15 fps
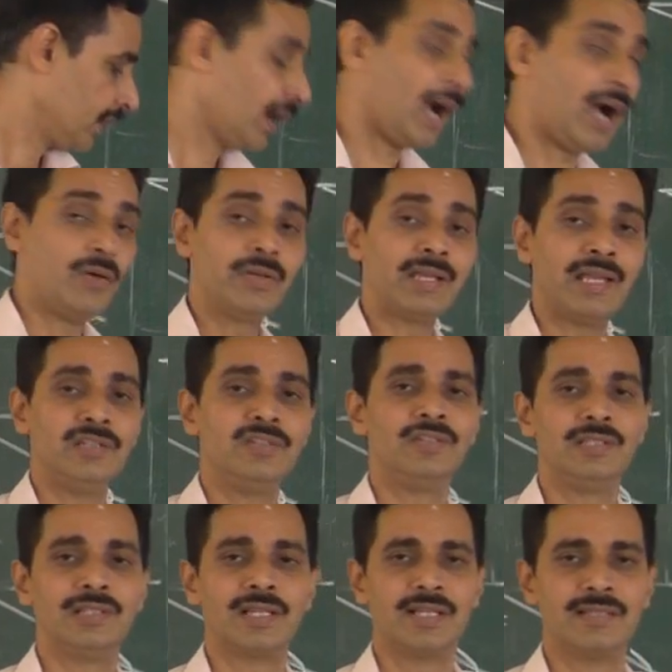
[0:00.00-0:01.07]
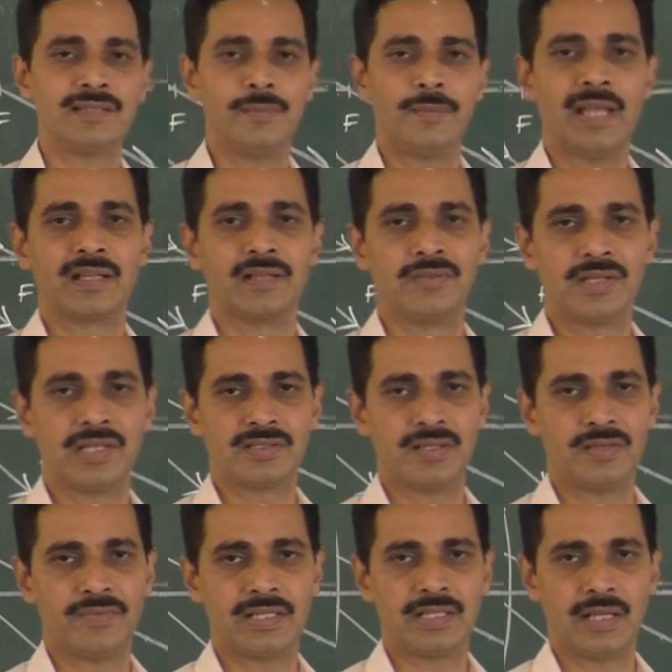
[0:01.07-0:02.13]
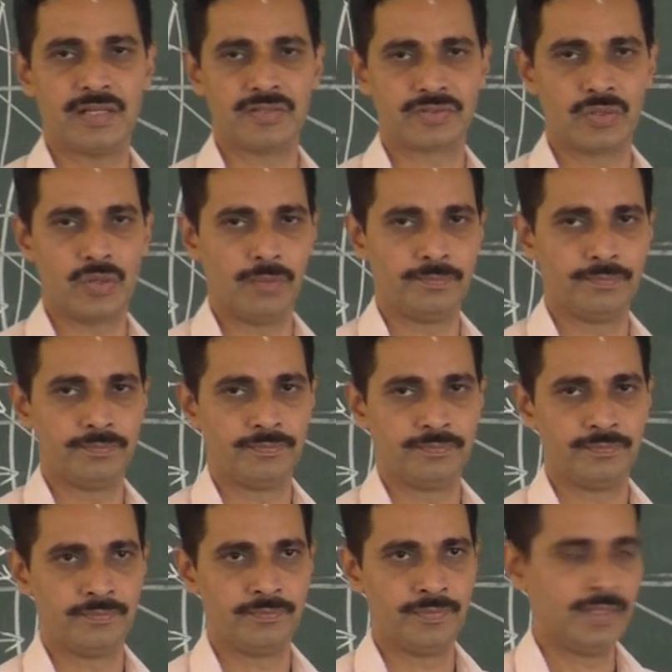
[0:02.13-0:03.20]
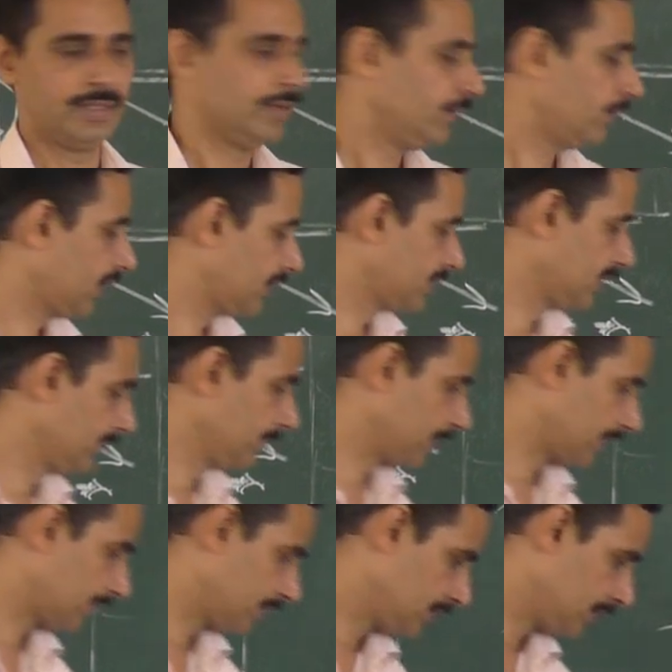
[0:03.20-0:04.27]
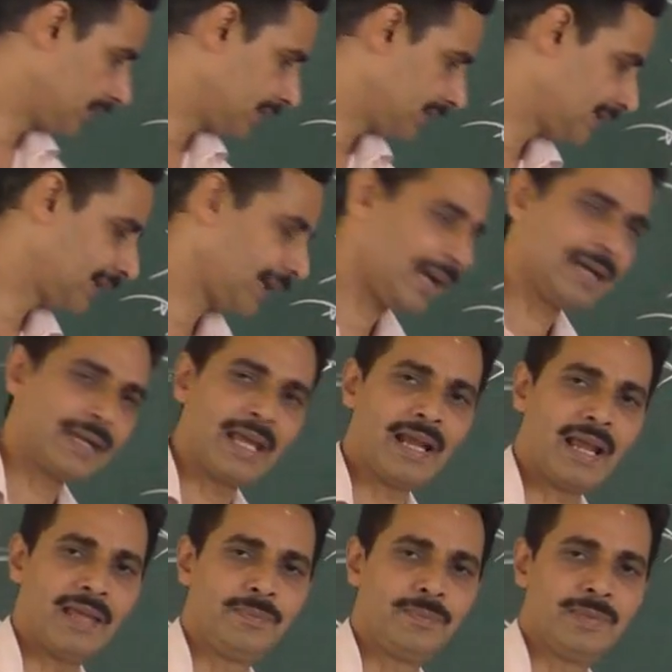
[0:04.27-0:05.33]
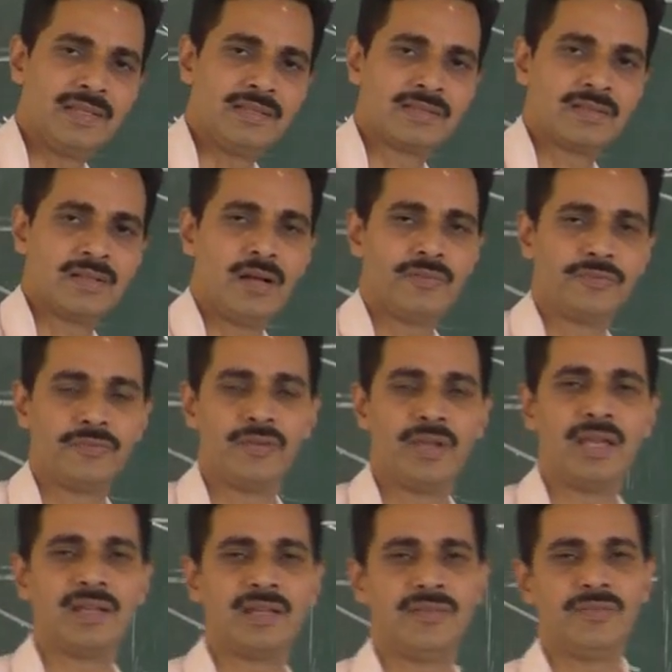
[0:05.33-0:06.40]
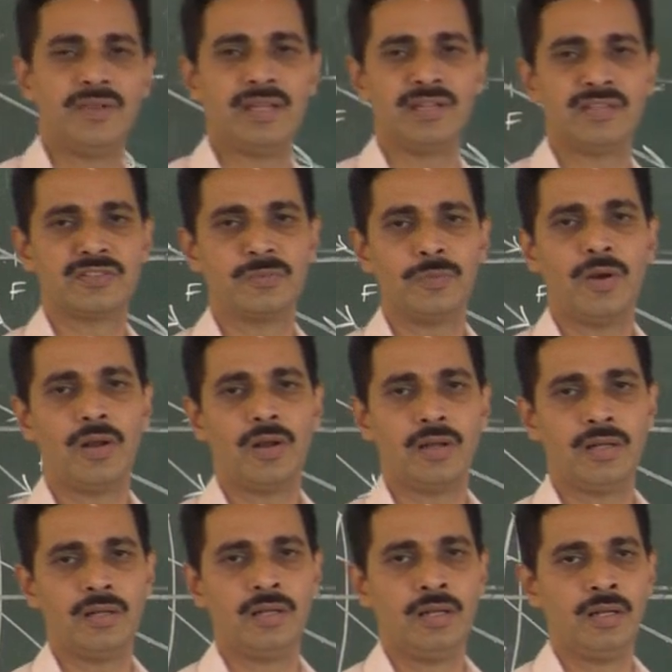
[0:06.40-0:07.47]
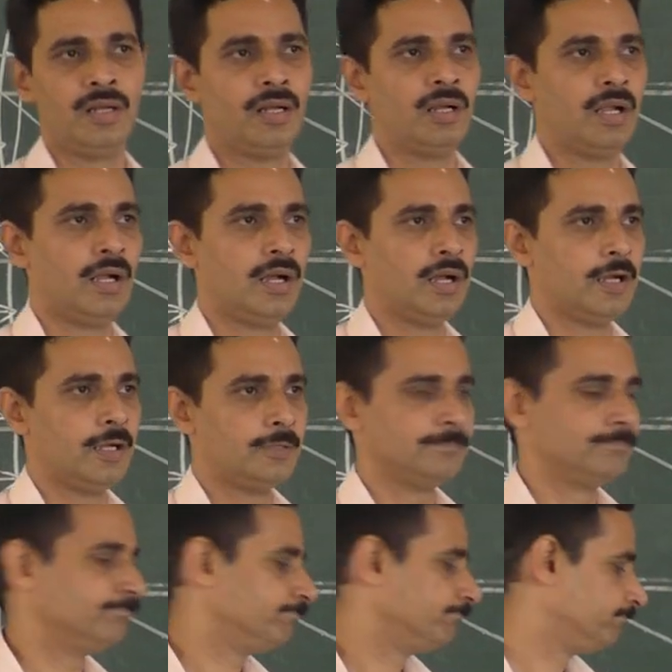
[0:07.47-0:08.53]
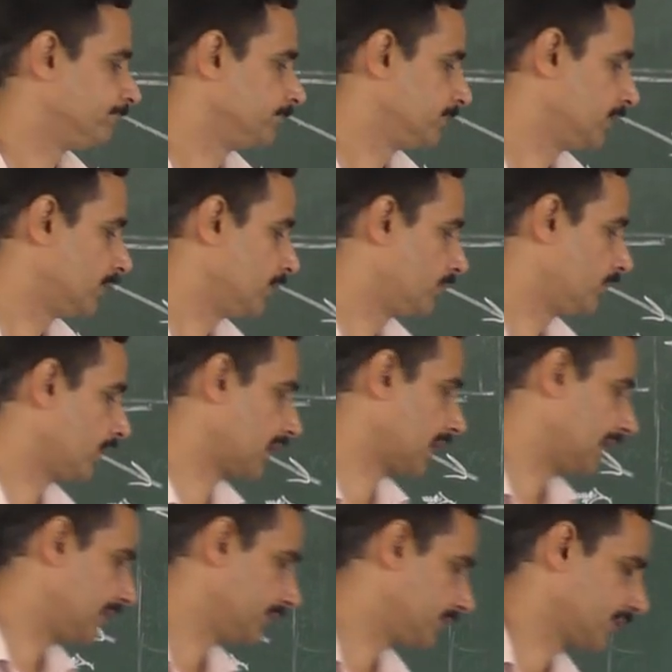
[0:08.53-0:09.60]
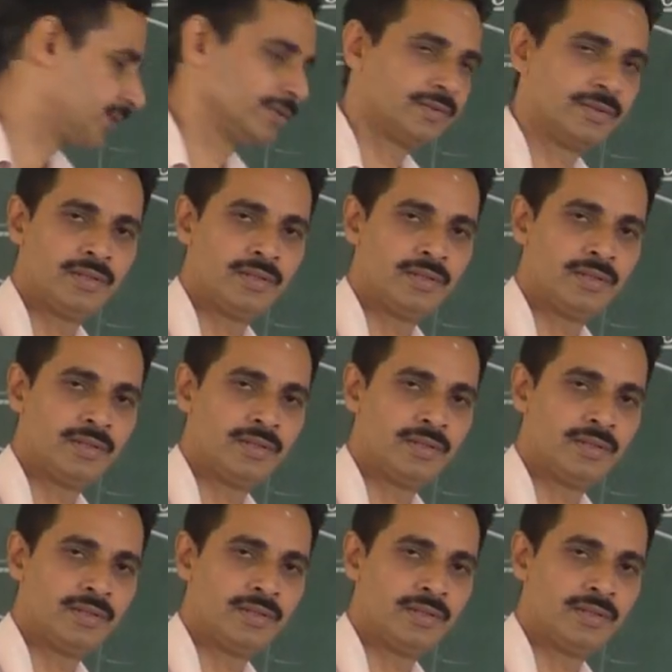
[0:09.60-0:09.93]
how can you increase the magnification of a telescope? Very simple. Take an eyepiece of very, very small focal length,